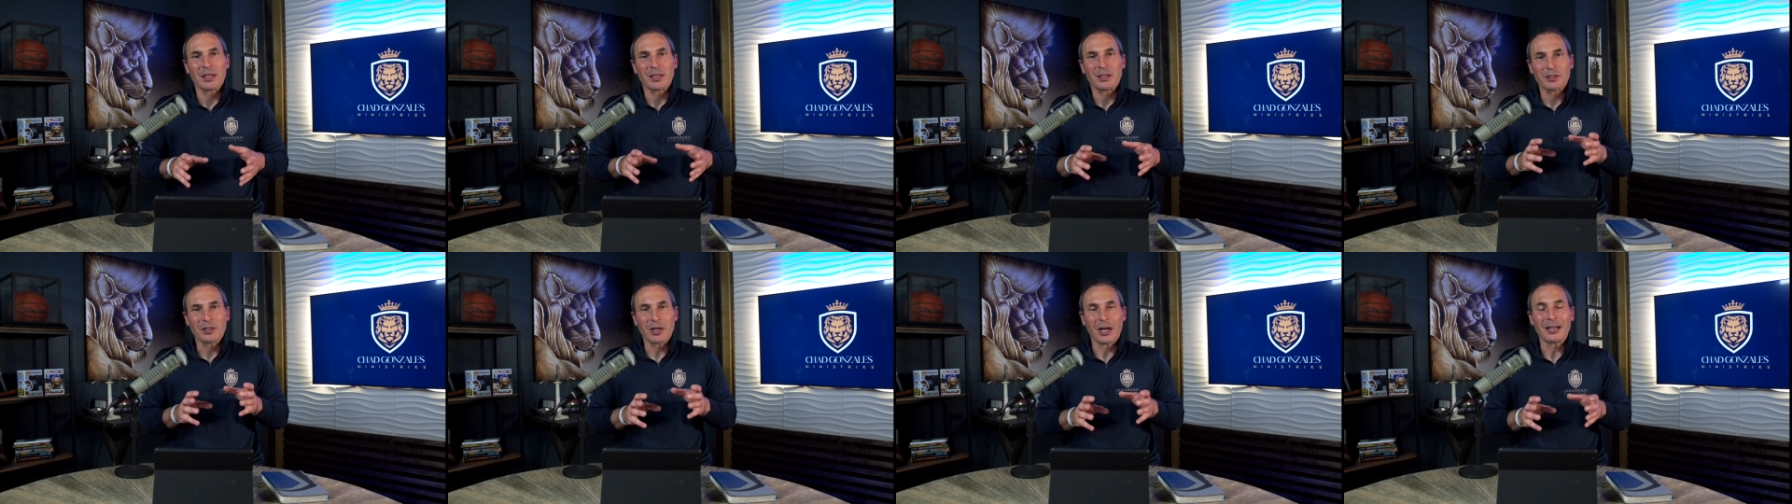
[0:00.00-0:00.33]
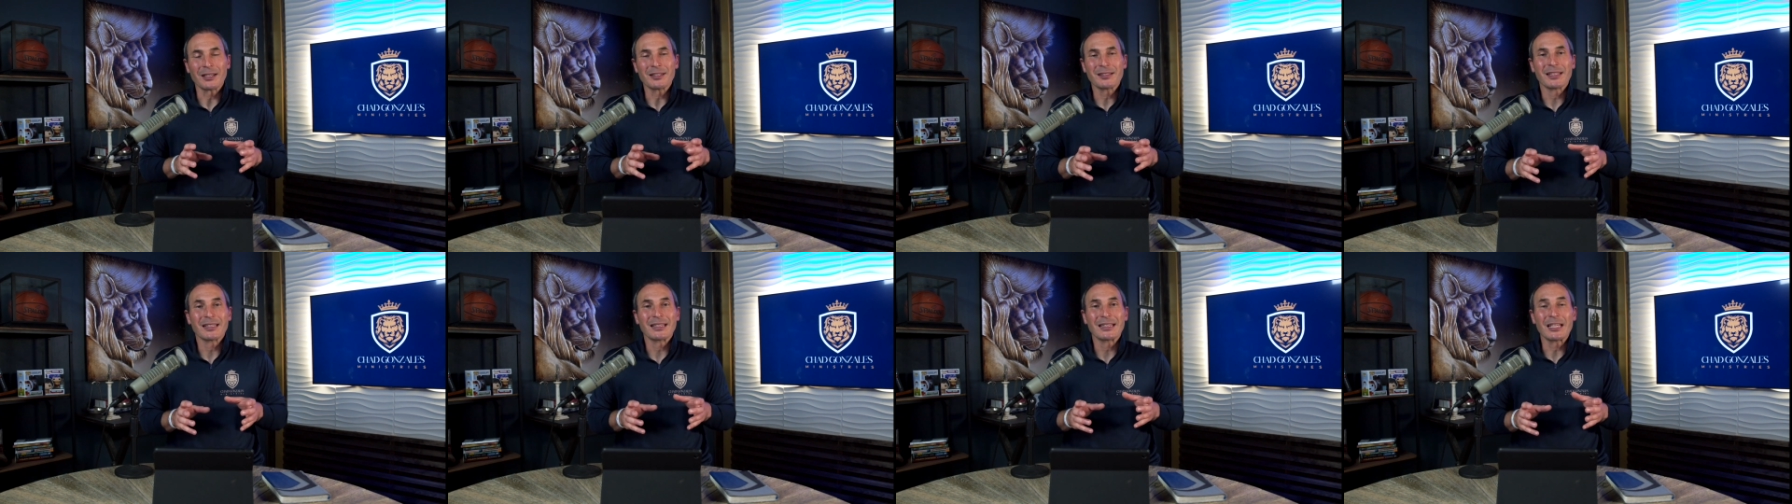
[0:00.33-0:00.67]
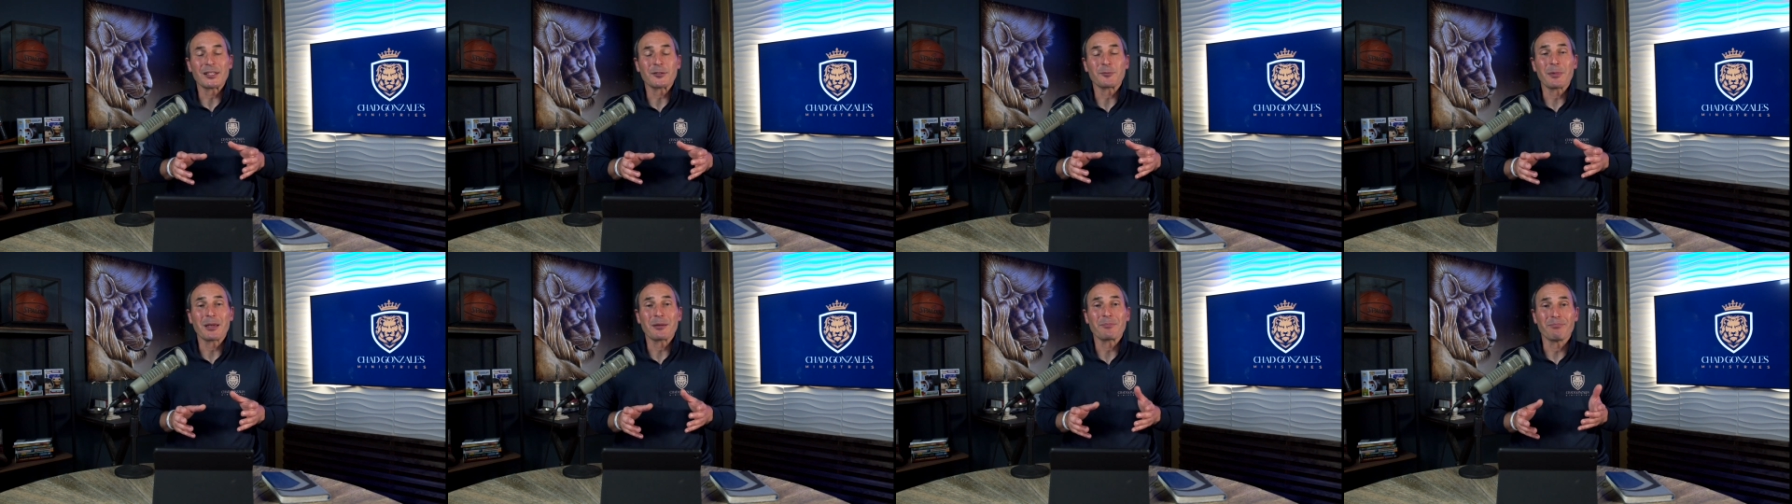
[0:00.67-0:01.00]
God said,
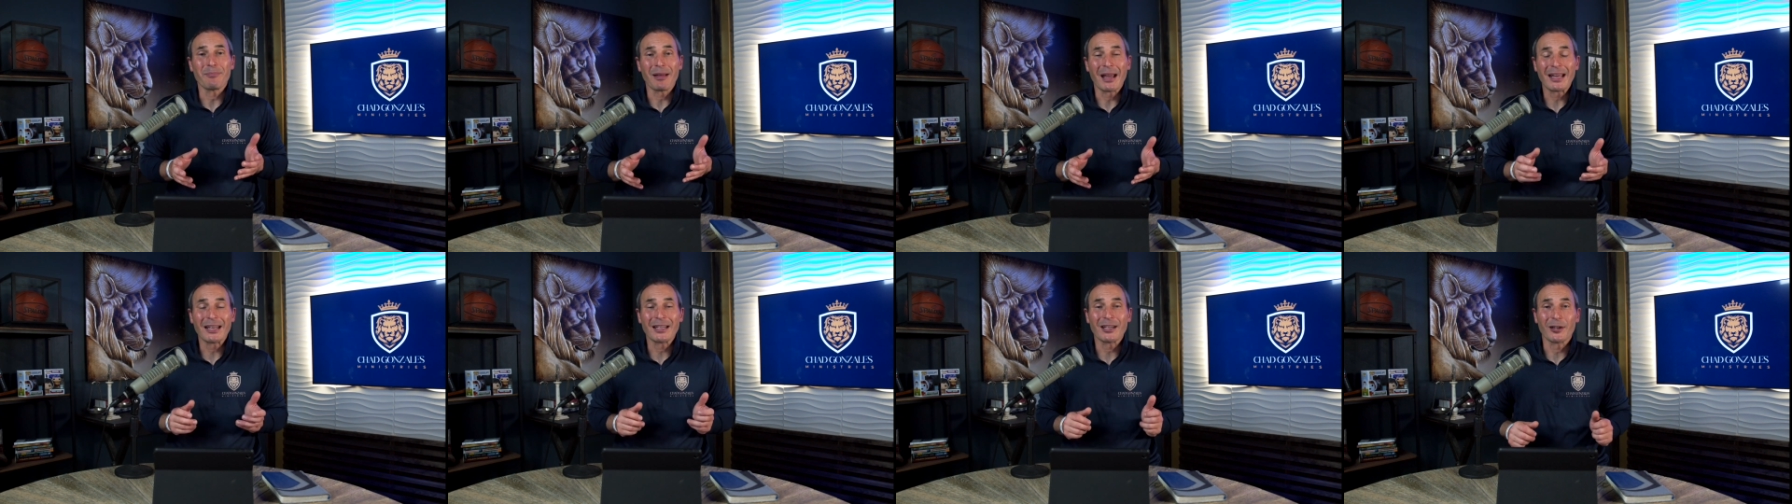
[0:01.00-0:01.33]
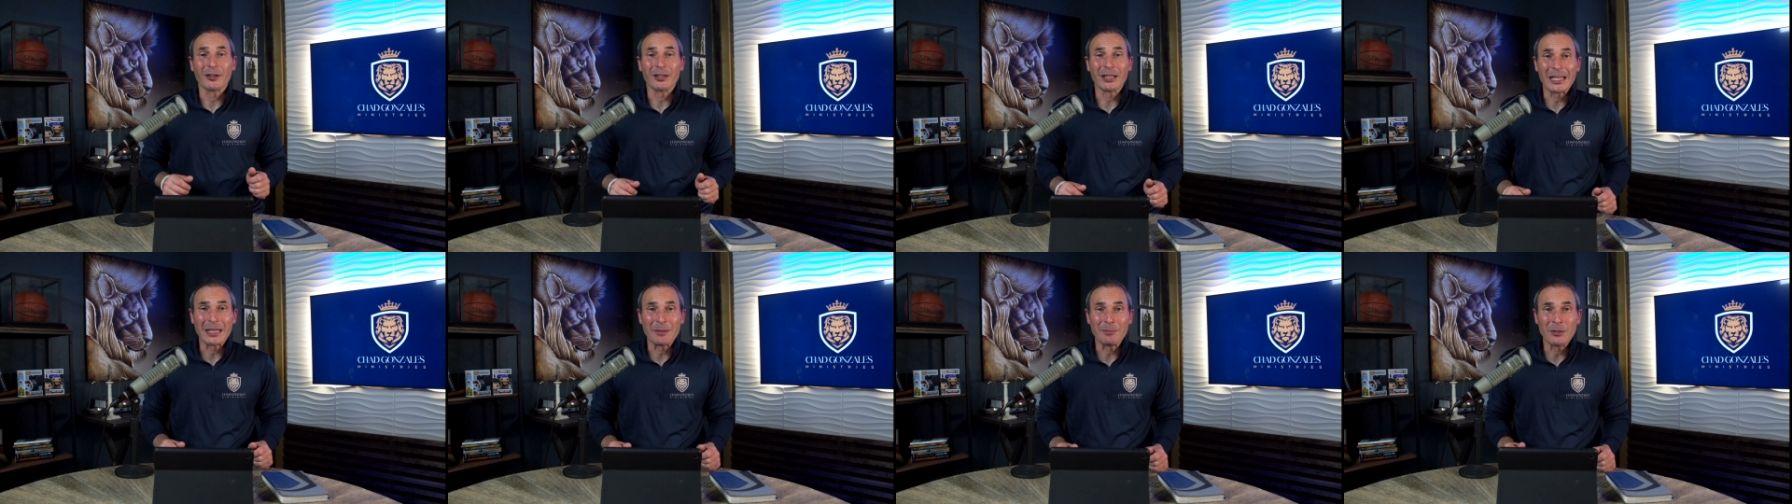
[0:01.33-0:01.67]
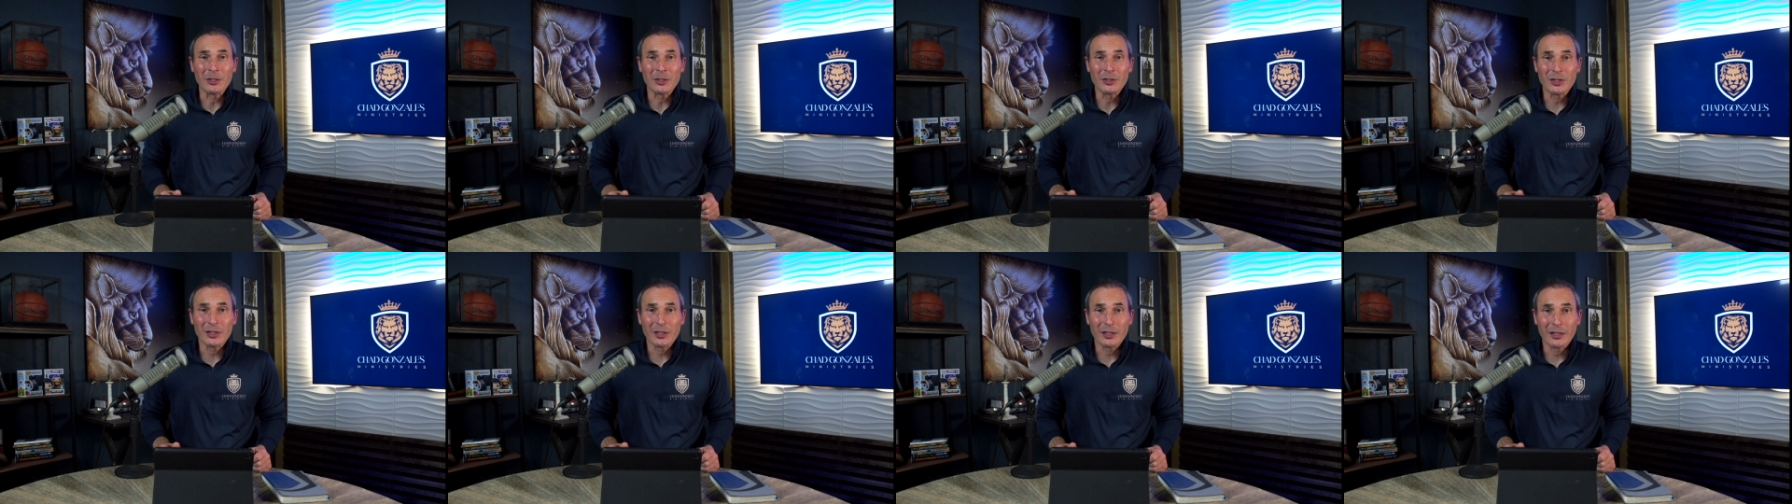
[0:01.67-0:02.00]
let's make man in our
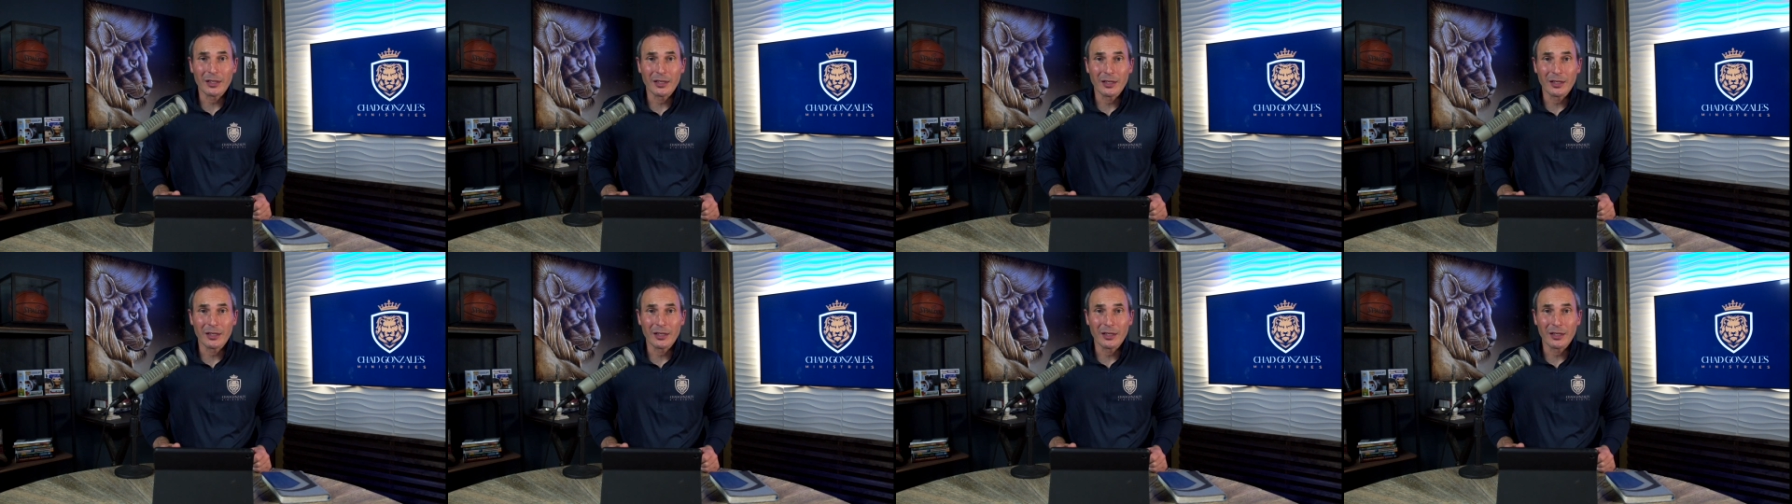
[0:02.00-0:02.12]
image